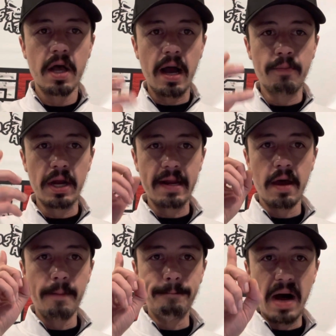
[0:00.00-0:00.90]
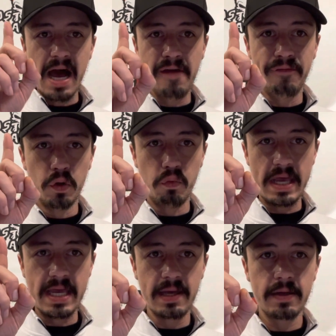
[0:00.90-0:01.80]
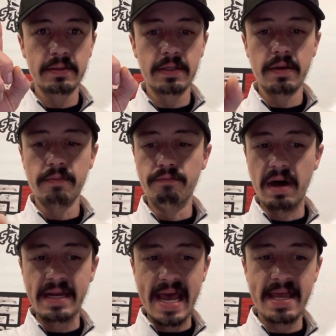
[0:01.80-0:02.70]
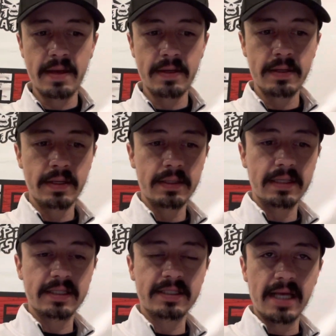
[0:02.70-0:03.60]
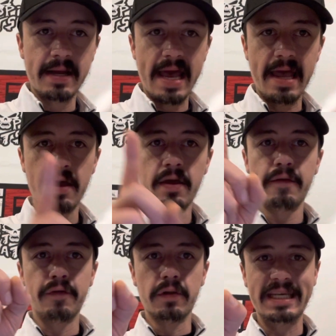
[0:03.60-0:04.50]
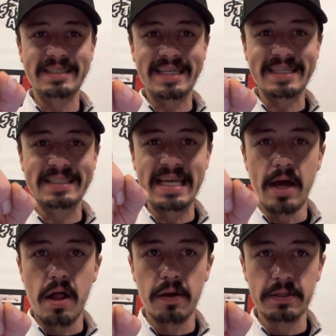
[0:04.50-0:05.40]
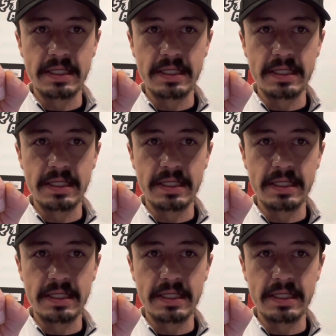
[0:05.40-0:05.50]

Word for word: I'm running my full week Monday to Sunday for only $60.